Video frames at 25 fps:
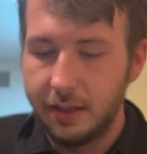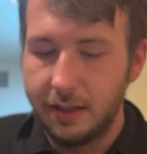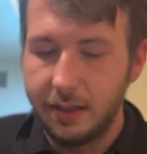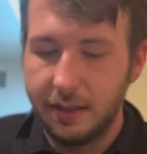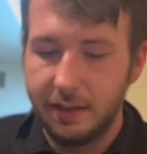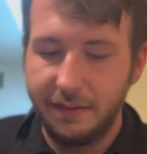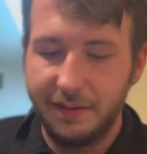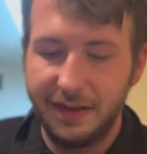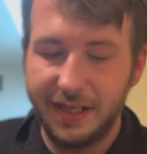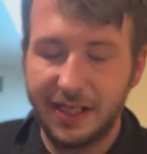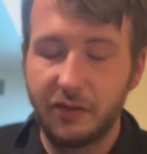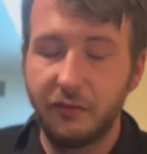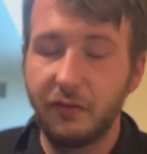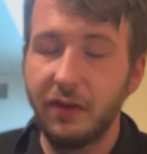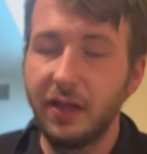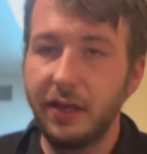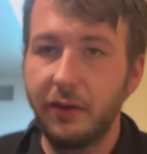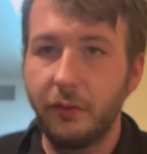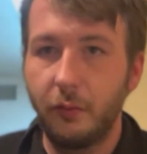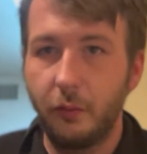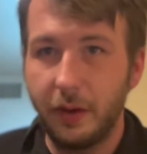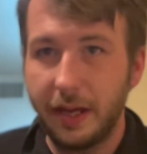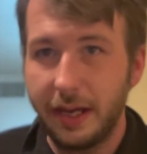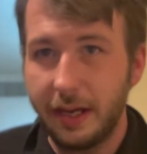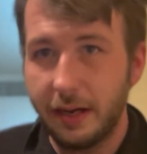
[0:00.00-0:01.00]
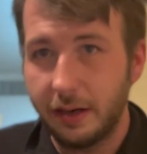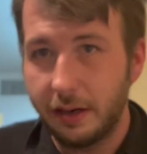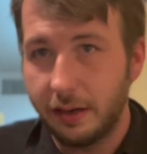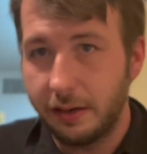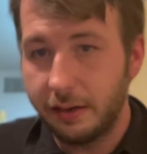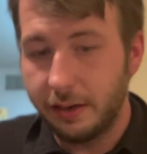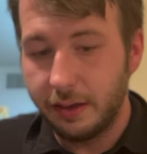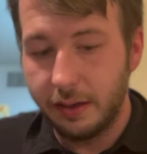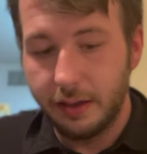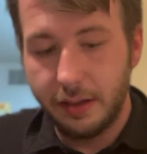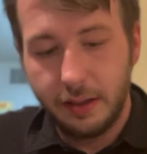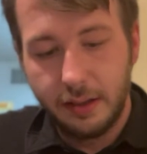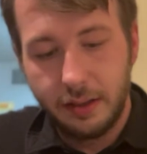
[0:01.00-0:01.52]
It's really weird
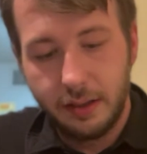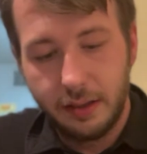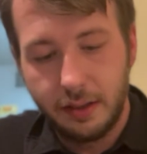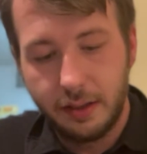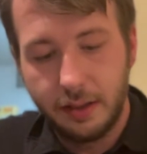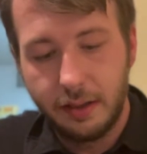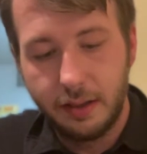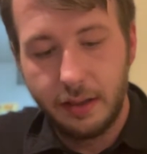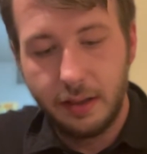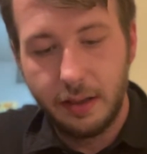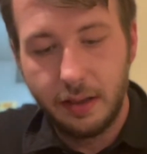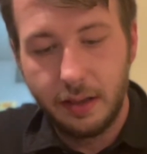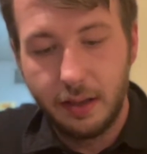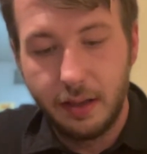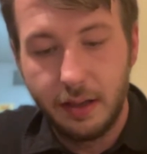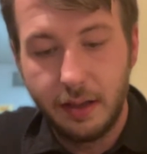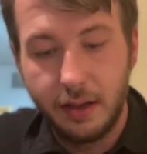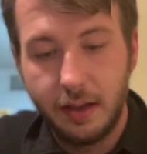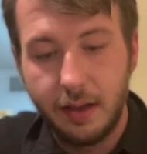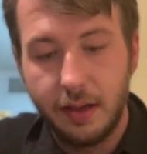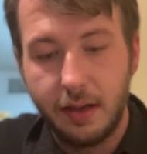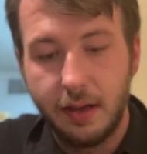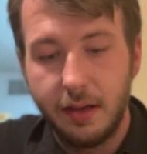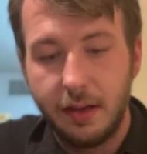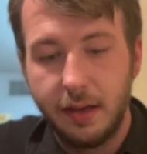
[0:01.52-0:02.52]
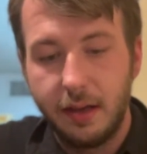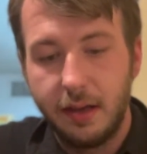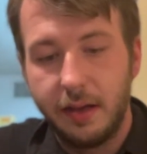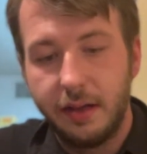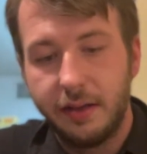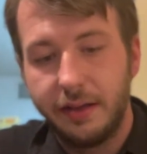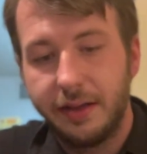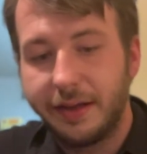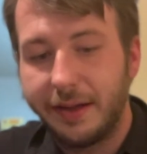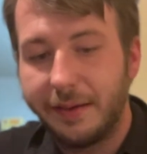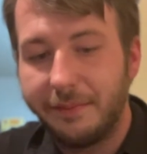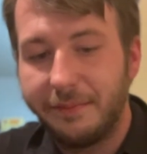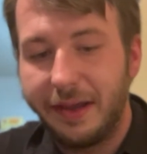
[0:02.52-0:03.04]

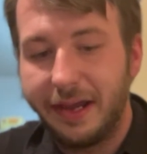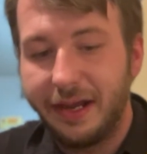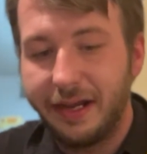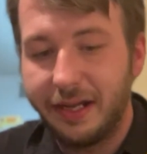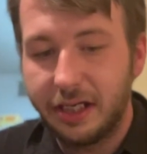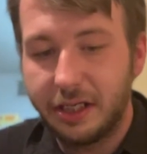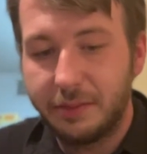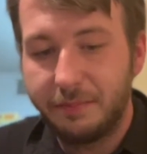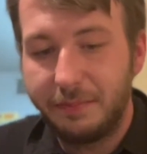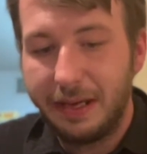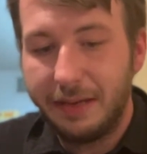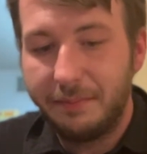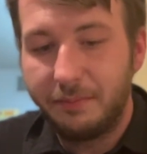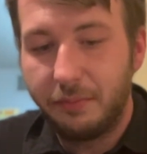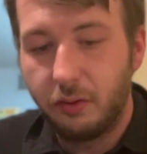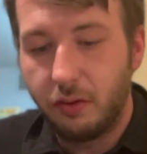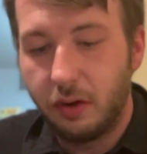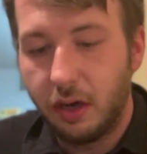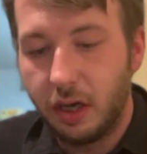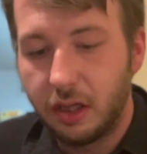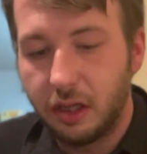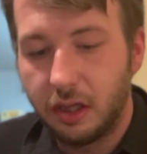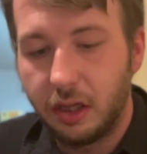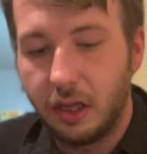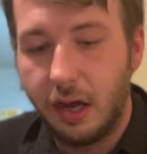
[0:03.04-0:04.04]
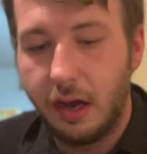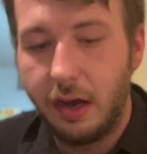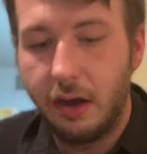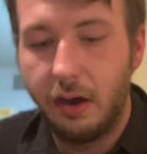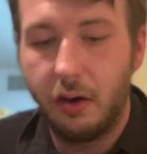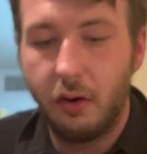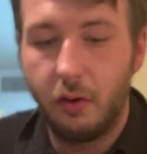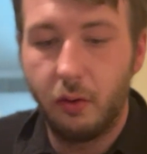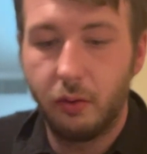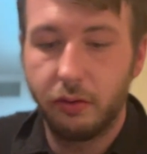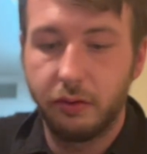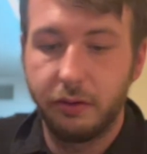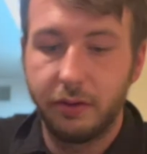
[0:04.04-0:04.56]
that I manage people a lot
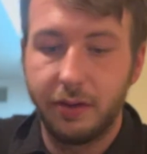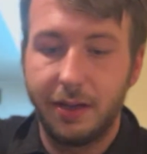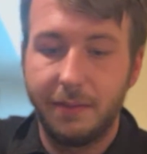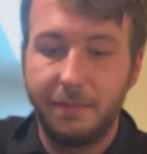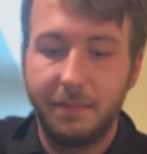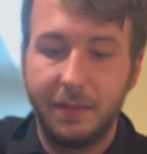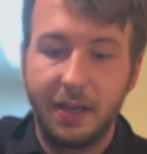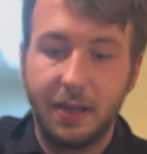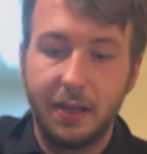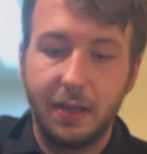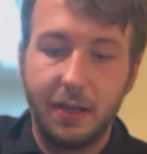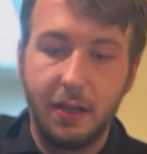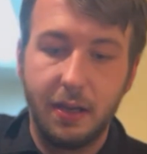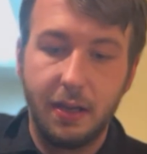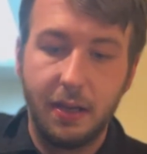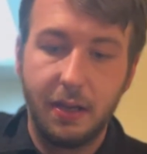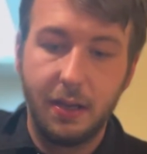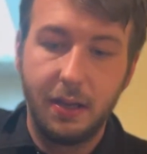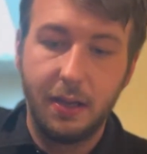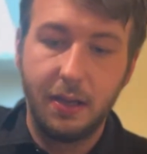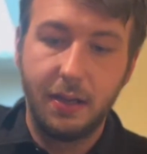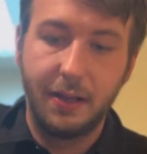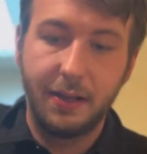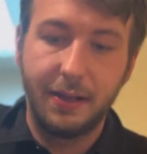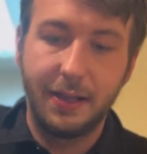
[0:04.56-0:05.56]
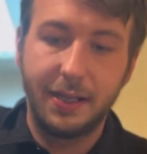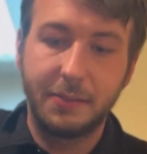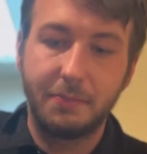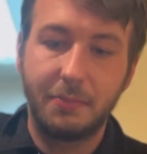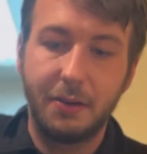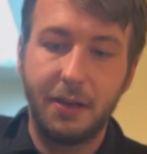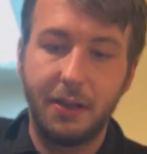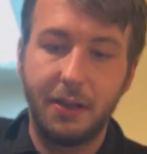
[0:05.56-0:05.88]
older than me. Like, that's probably